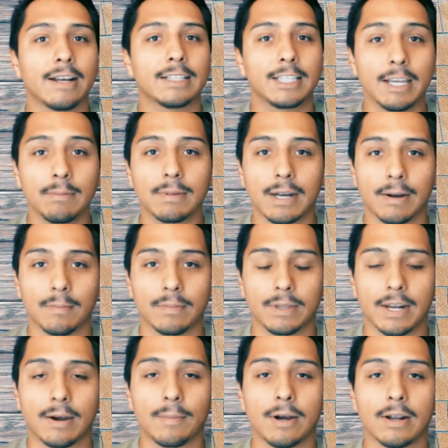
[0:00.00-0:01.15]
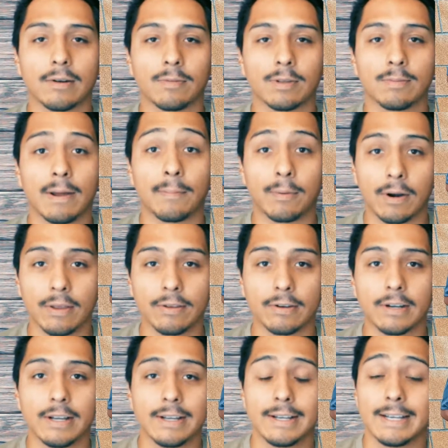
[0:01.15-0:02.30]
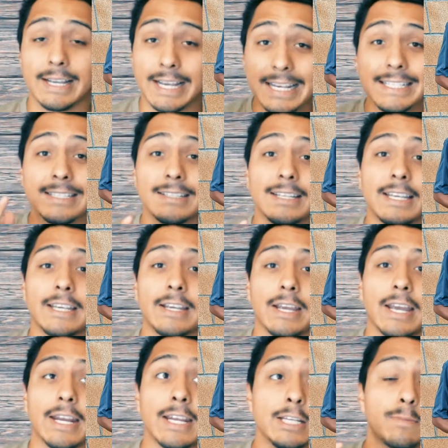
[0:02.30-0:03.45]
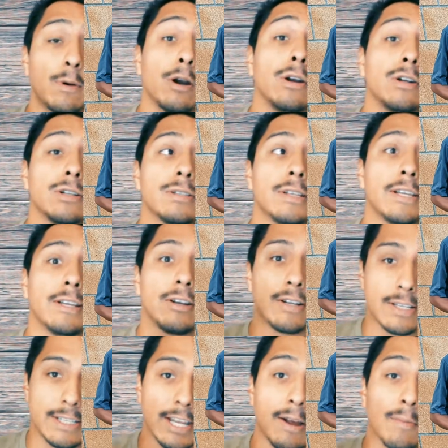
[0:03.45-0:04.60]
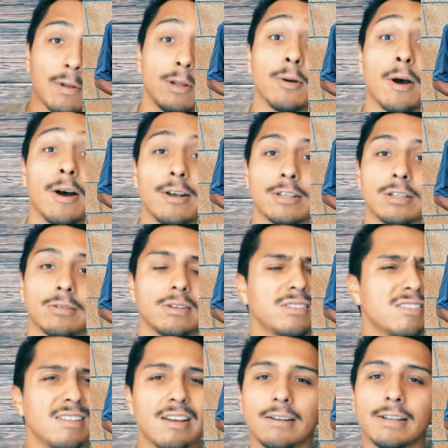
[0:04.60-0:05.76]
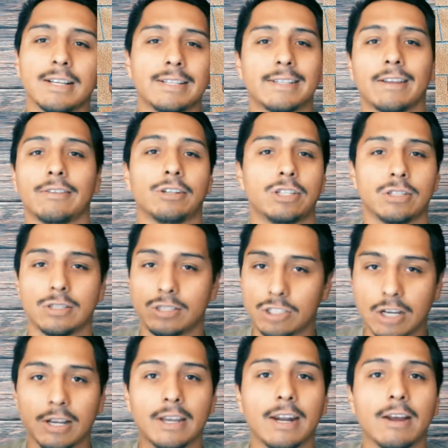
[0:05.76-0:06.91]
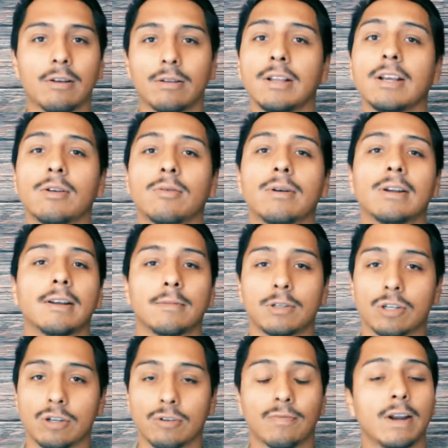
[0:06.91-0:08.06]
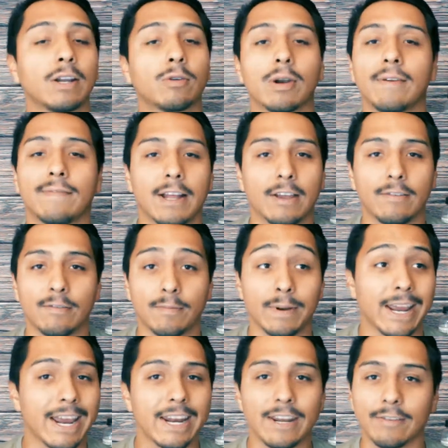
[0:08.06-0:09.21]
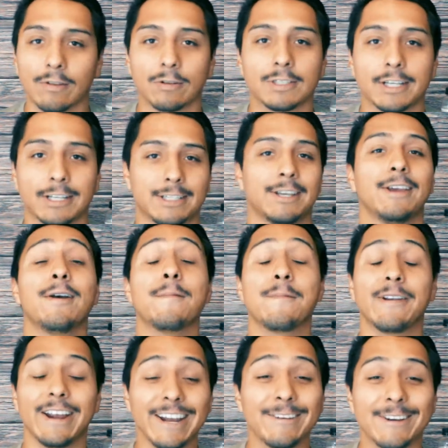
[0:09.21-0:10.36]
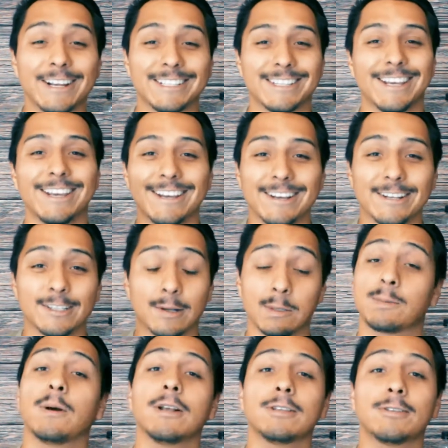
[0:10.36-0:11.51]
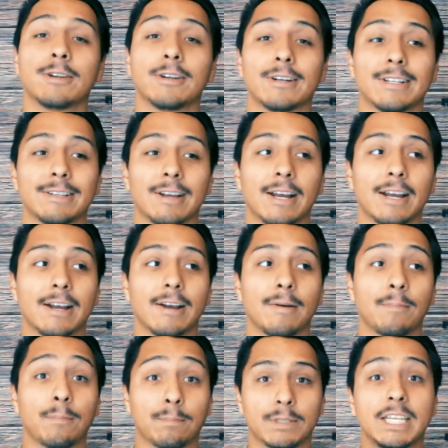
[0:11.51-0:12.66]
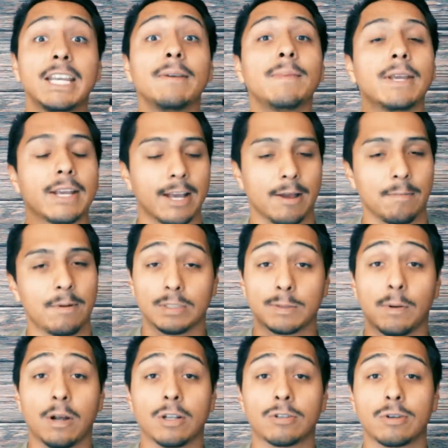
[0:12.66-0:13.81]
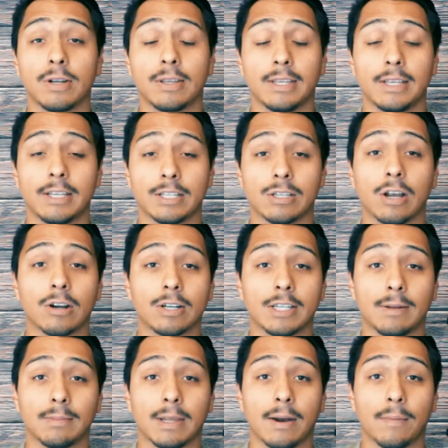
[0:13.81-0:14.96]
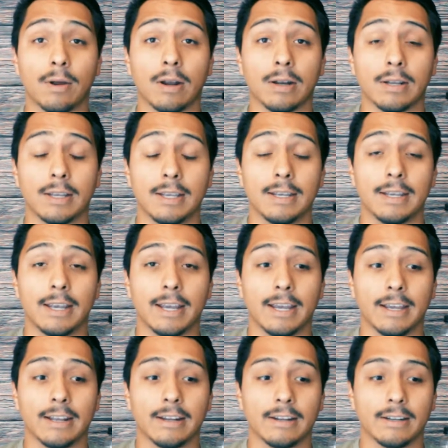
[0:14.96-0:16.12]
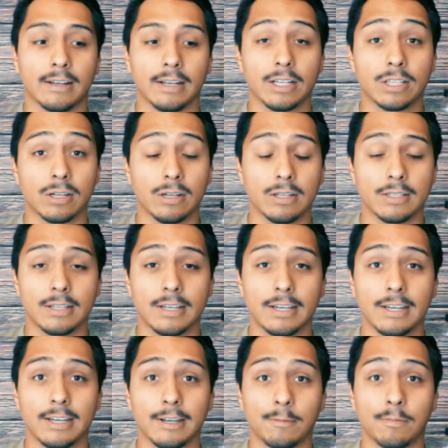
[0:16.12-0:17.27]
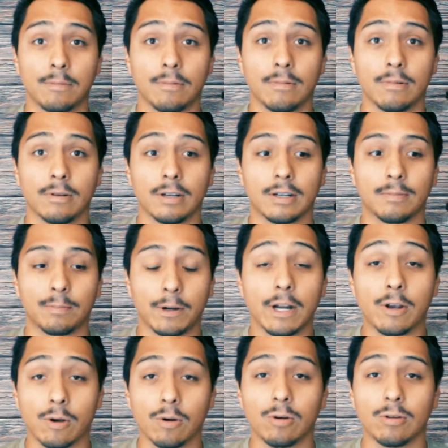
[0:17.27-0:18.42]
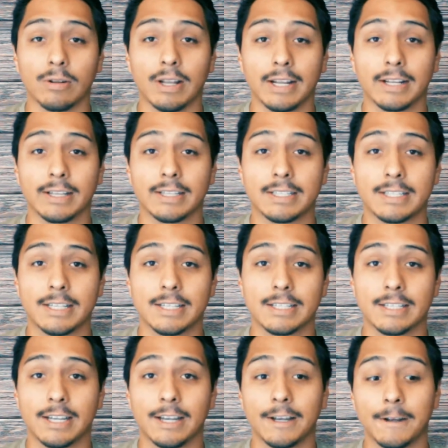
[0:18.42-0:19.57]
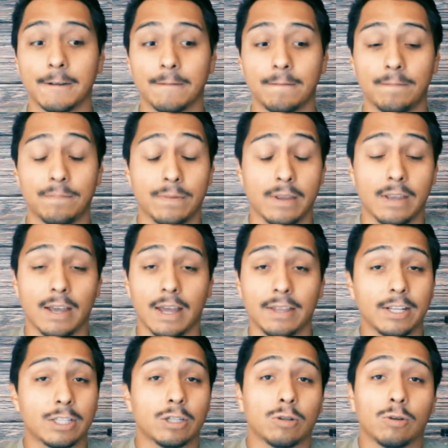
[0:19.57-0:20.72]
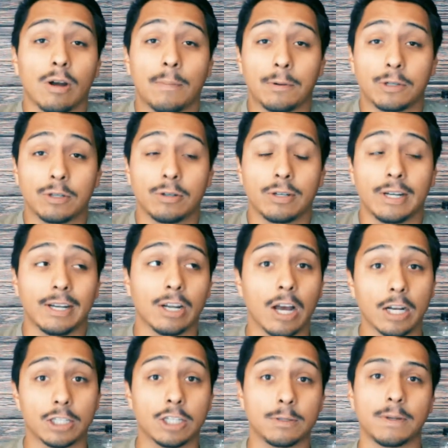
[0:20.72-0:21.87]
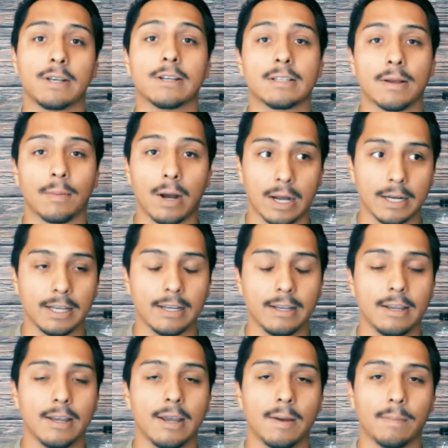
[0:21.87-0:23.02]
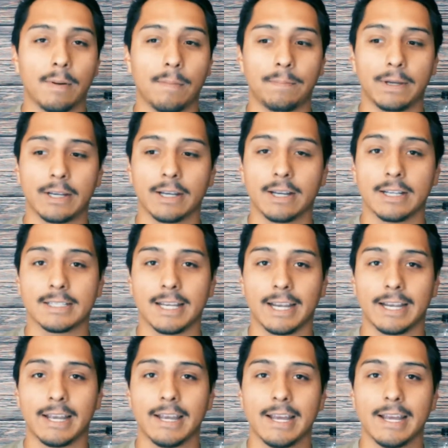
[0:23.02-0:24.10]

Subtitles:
team that I'm on with my brother. His link and his partner's link is down below also. There's a lot of links down there. Just check it out, click one. I'm sure you'll find great value from any of those links. But anyways, so I'm sponsoring our teaming up, sponsoring the soccer team that I'm on, and it's honestly pretty cool. Like, this is I think it's a cool opportunity, not just because I'm on it, but because like